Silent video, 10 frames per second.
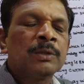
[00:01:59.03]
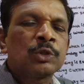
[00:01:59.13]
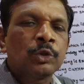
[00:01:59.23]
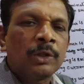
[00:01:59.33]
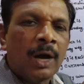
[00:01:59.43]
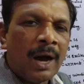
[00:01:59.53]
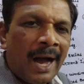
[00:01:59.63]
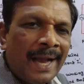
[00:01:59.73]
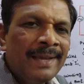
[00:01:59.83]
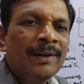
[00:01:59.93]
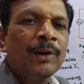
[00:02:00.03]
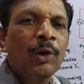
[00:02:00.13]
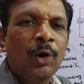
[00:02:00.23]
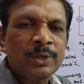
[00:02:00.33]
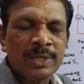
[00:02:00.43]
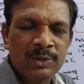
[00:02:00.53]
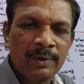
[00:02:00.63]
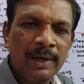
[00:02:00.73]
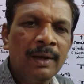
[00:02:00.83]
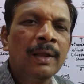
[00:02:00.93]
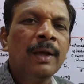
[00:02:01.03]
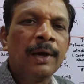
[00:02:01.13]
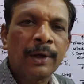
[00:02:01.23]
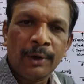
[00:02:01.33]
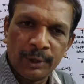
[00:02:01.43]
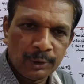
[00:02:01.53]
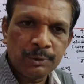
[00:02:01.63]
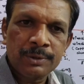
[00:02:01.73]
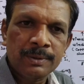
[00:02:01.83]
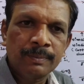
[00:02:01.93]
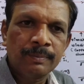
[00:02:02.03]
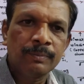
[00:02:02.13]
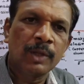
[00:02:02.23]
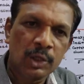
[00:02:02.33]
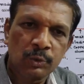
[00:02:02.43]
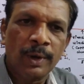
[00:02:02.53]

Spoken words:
so the iron losses will reduce. That's